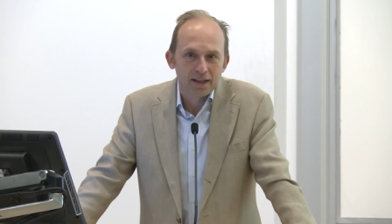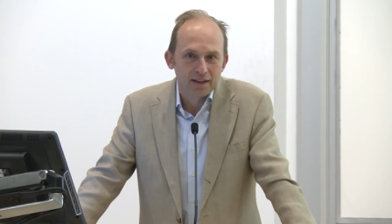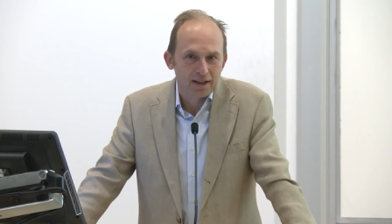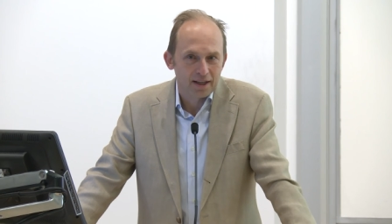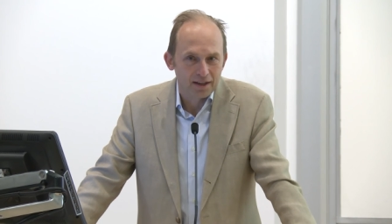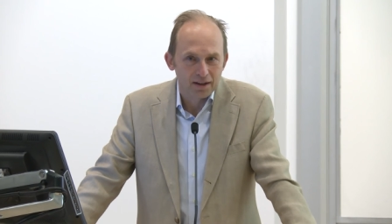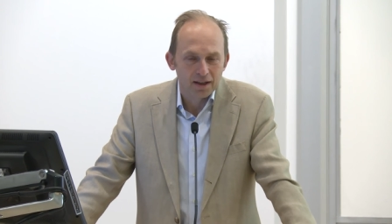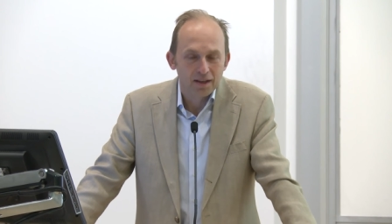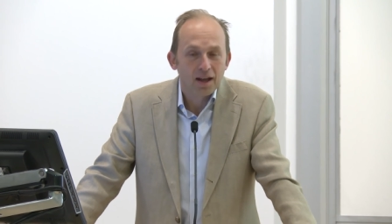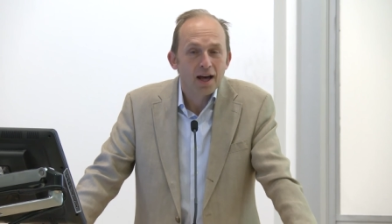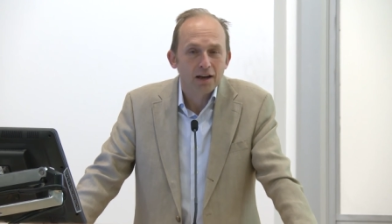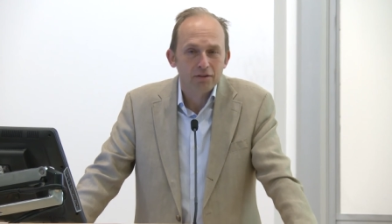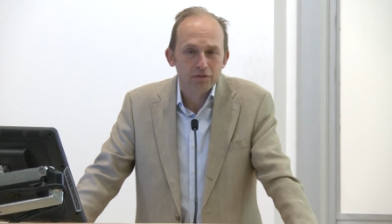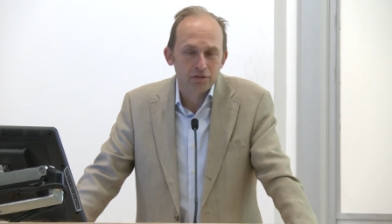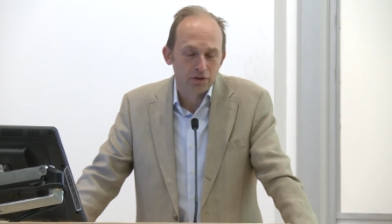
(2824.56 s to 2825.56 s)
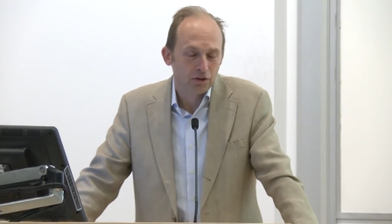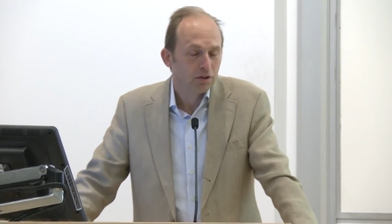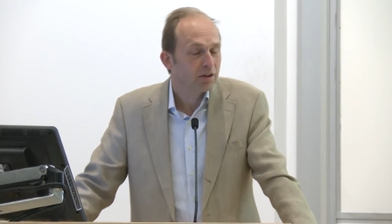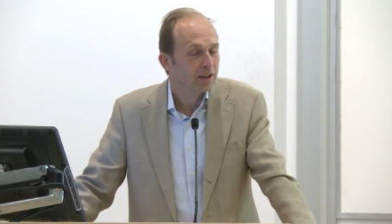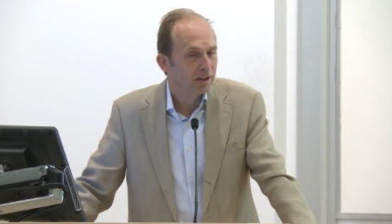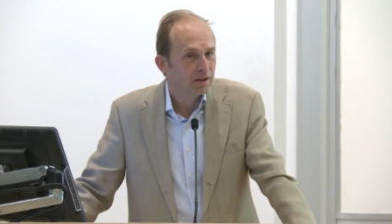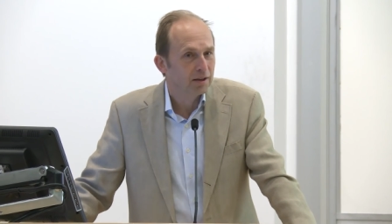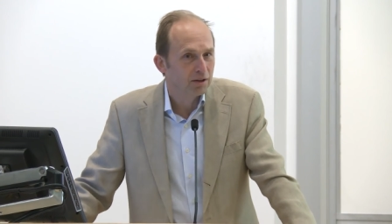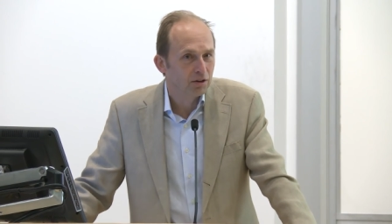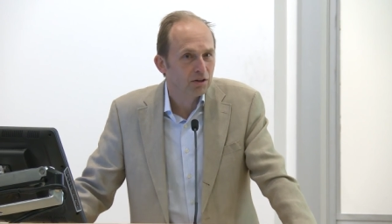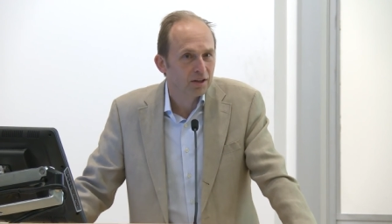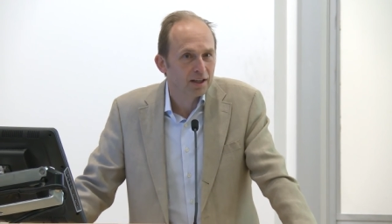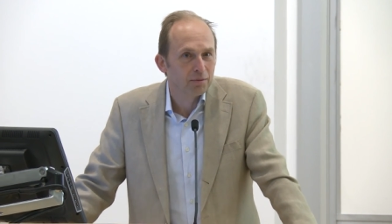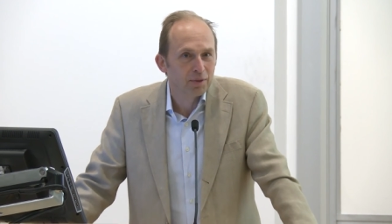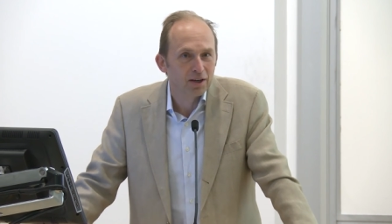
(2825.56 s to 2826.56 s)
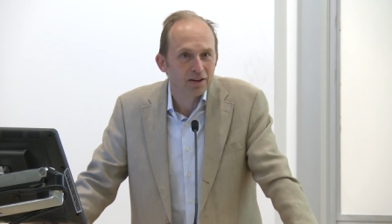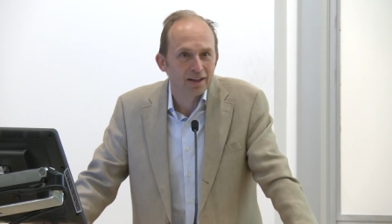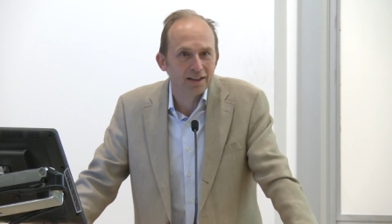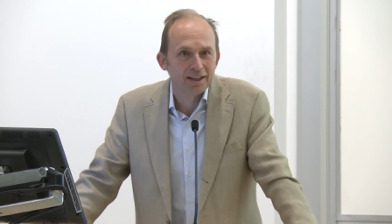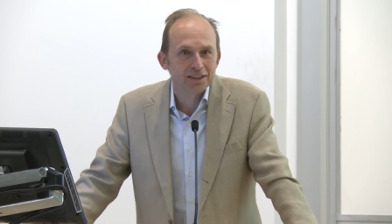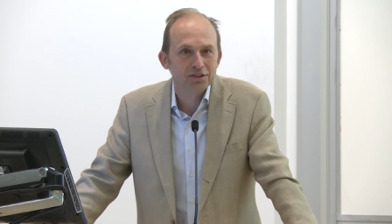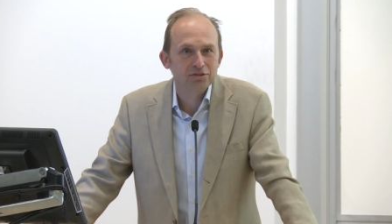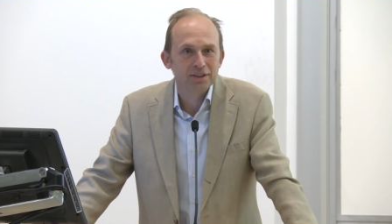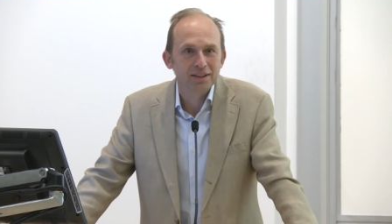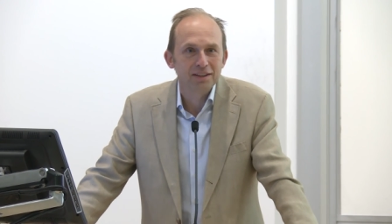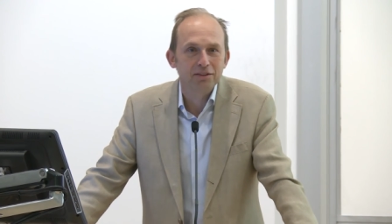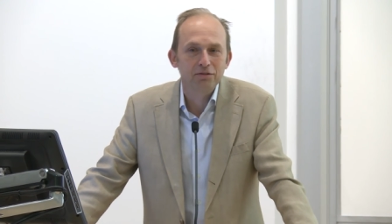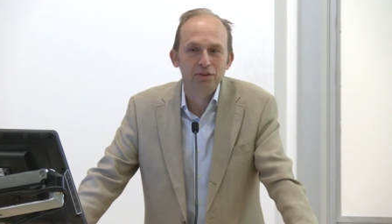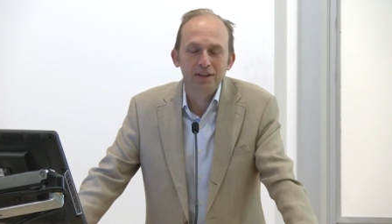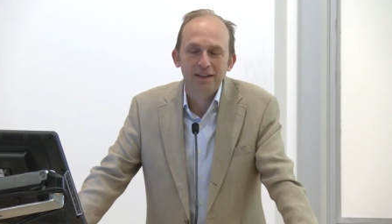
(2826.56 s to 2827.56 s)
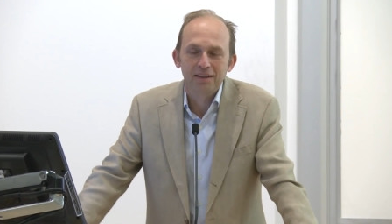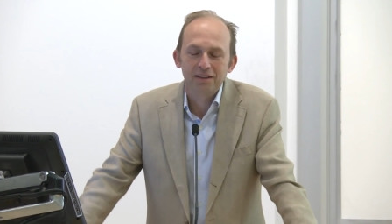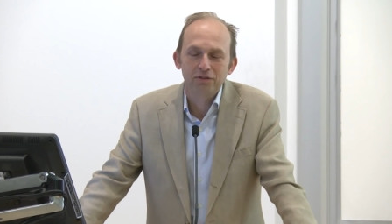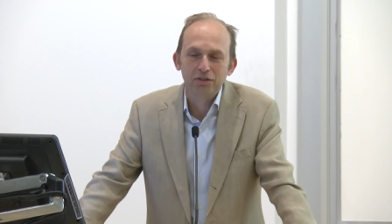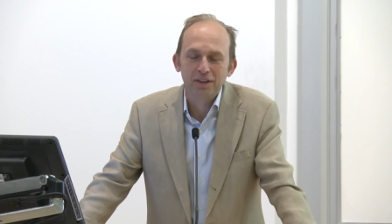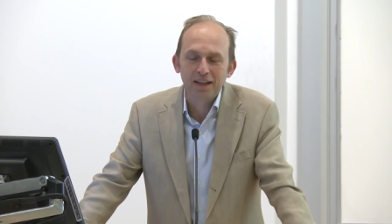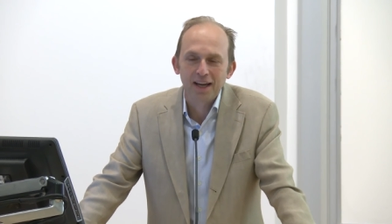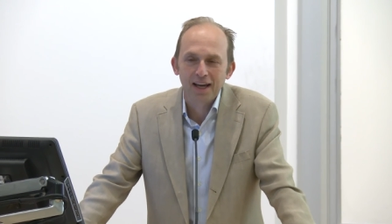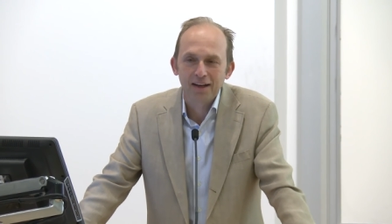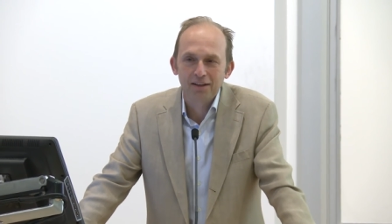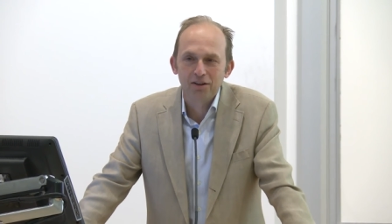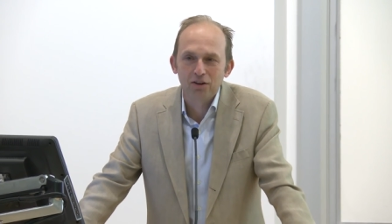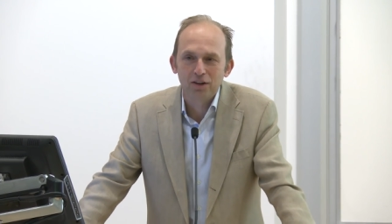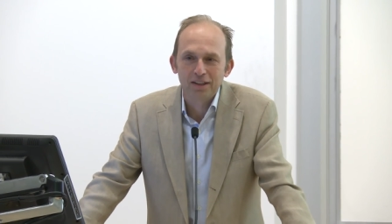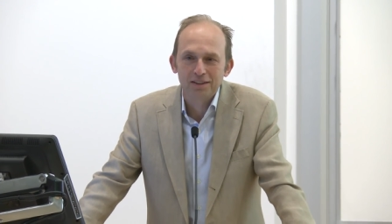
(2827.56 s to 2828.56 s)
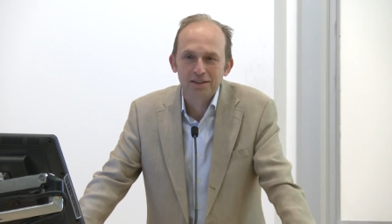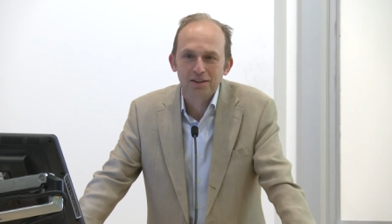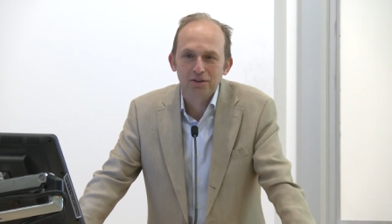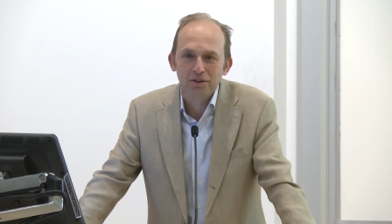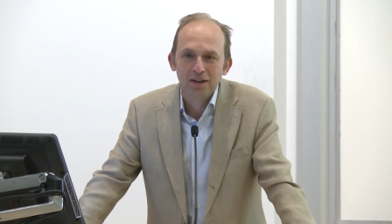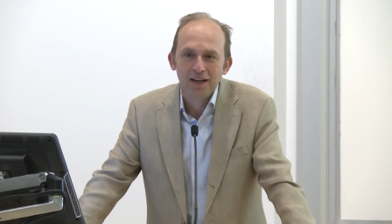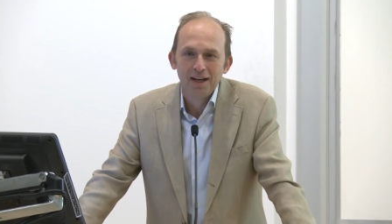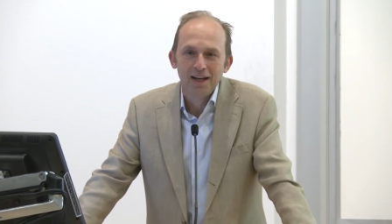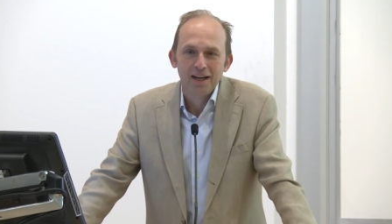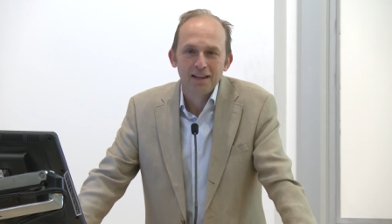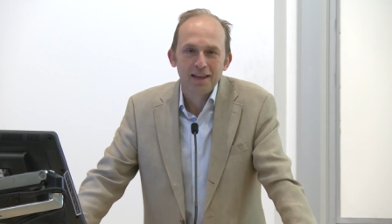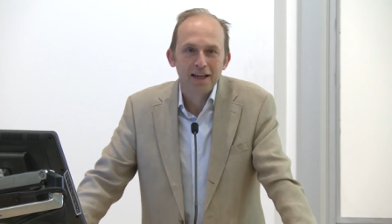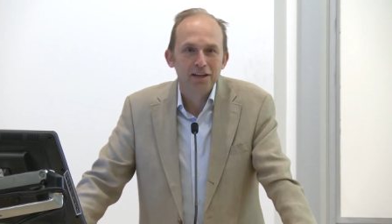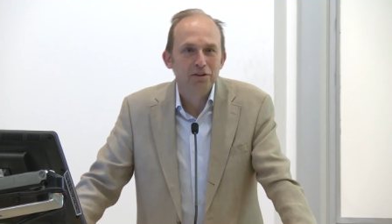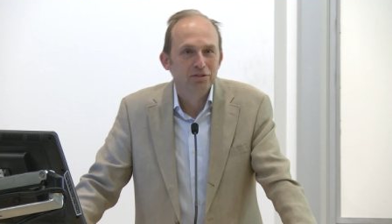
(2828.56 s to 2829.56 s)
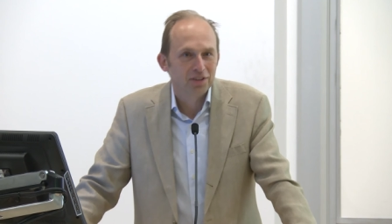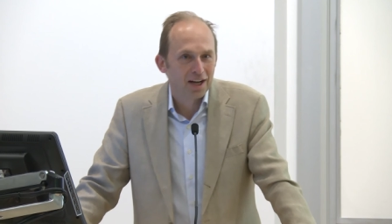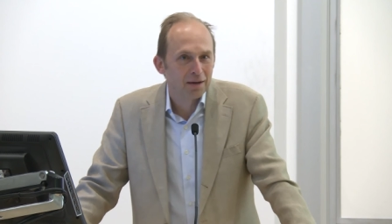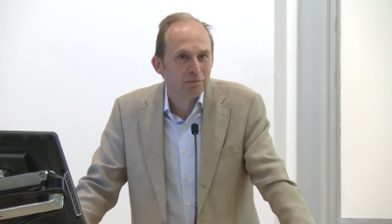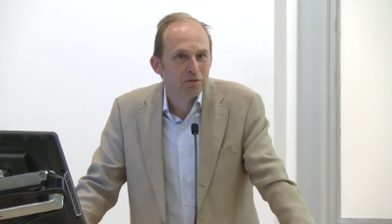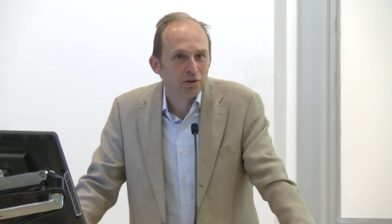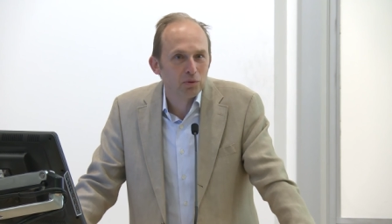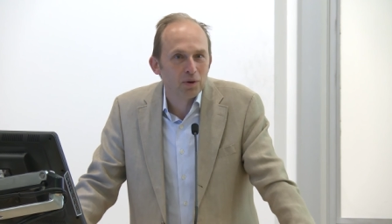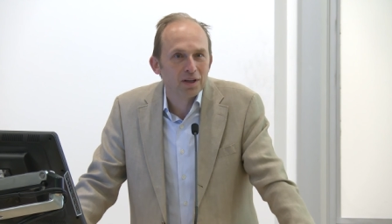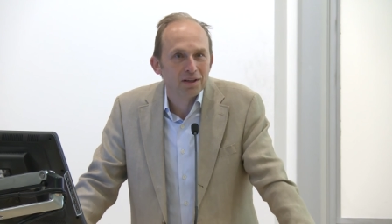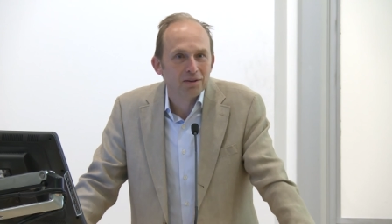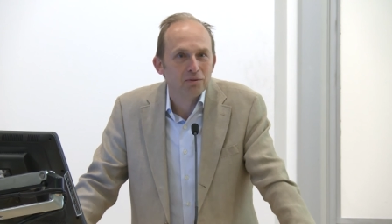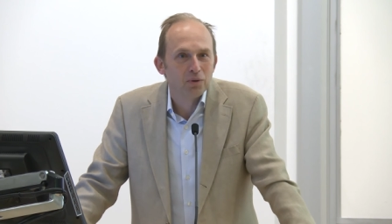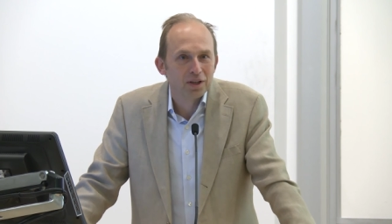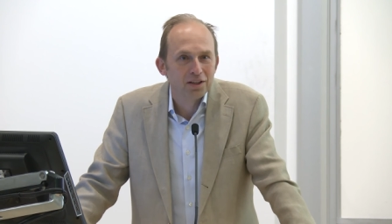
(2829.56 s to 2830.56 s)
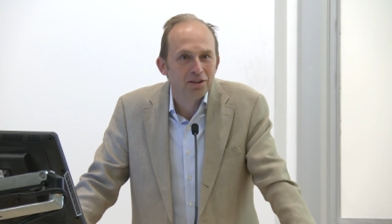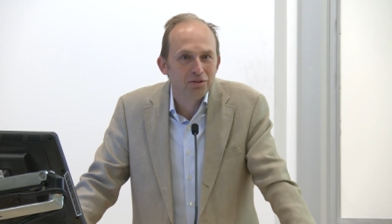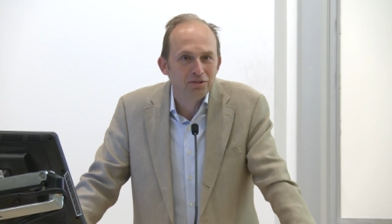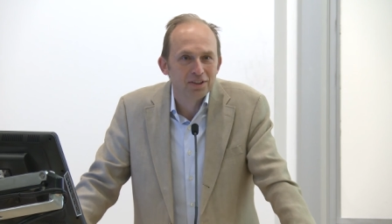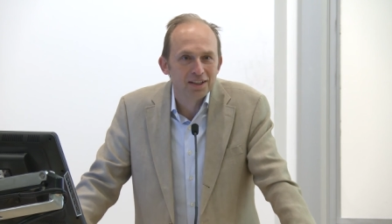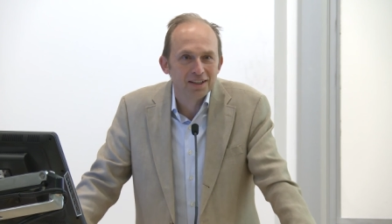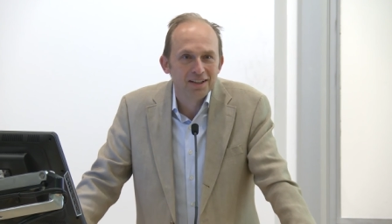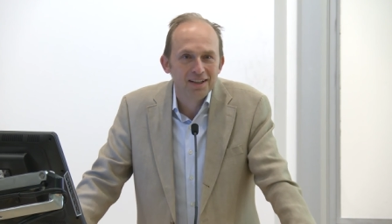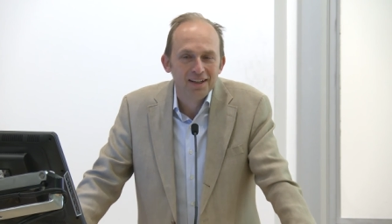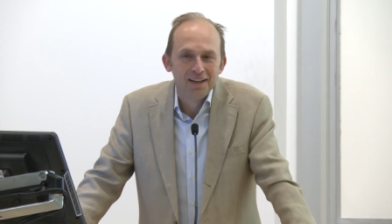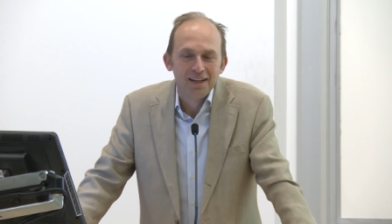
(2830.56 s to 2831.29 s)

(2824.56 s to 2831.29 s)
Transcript: and, and a lot of early, early American history in different, different categories. So thank you, Tom, for what, what you did.